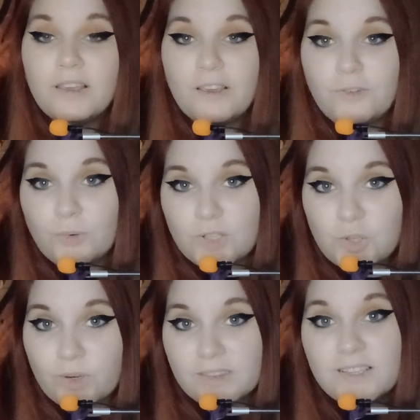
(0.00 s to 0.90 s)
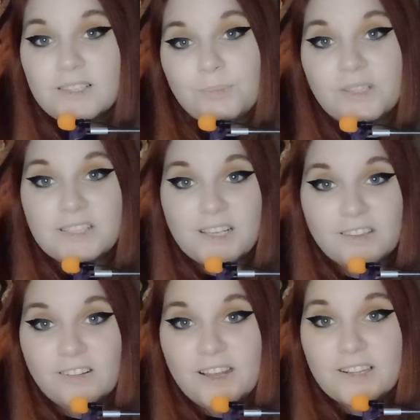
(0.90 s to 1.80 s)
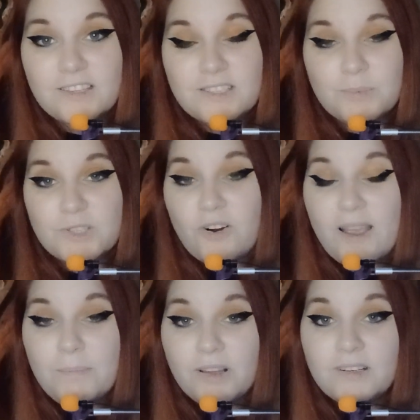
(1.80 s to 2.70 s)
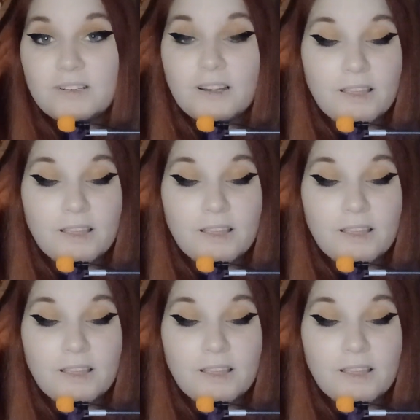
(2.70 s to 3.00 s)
If you enjoyed this, please hit the like and the subscribe button.